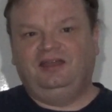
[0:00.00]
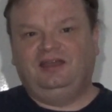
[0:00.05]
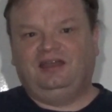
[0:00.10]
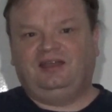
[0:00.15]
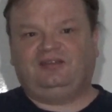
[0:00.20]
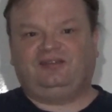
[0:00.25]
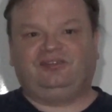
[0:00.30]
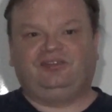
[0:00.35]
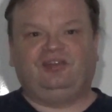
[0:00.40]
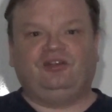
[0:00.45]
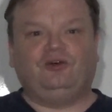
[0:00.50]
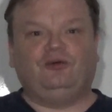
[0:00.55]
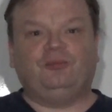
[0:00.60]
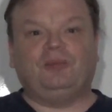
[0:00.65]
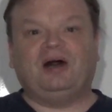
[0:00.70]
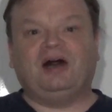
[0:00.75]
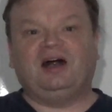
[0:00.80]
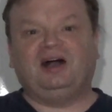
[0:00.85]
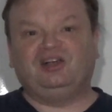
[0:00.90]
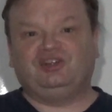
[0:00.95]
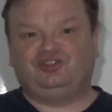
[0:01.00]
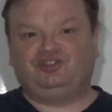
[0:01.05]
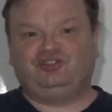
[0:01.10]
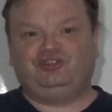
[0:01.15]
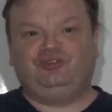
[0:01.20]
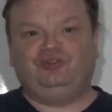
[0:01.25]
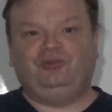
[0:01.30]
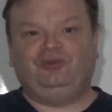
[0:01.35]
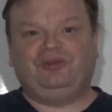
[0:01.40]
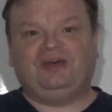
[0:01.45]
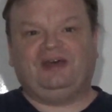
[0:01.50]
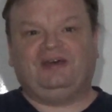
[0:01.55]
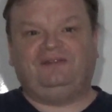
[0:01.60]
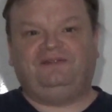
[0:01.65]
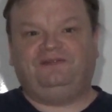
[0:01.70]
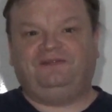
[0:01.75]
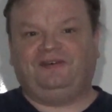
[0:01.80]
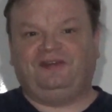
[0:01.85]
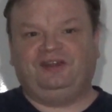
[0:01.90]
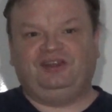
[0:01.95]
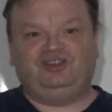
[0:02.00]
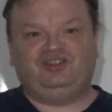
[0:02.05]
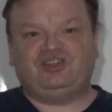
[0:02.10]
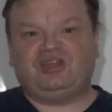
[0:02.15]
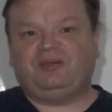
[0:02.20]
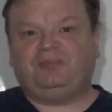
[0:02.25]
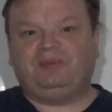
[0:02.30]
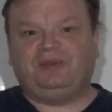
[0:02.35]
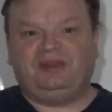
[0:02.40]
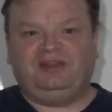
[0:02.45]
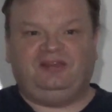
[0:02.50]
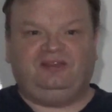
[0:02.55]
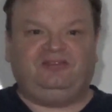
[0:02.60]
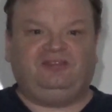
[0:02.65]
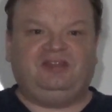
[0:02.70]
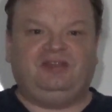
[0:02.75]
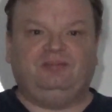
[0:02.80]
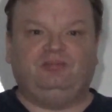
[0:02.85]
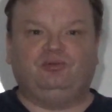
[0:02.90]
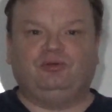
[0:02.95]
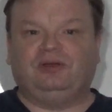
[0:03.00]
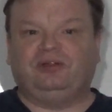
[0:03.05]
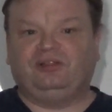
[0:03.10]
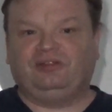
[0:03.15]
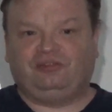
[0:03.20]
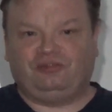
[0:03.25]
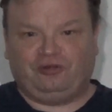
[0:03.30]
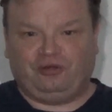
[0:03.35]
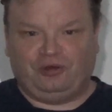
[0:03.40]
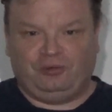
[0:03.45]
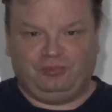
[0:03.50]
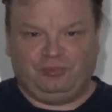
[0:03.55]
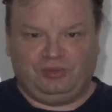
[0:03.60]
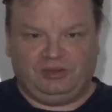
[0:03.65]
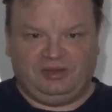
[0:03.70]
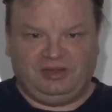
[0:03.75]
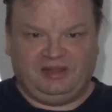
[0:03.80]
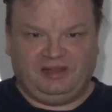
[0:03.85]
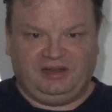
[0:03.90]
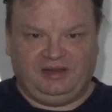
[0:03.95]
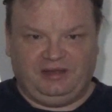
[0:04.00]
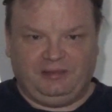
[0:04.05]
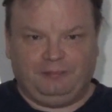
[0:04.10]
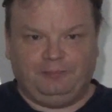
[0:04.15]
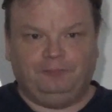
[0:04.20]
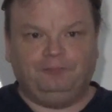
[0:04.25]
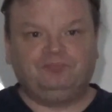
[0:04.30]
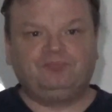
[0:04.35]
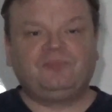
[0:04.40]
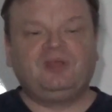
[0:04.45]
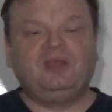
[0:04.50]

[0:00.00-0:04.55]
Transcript: as an homage to that funny Japanese team around the turn of millennium.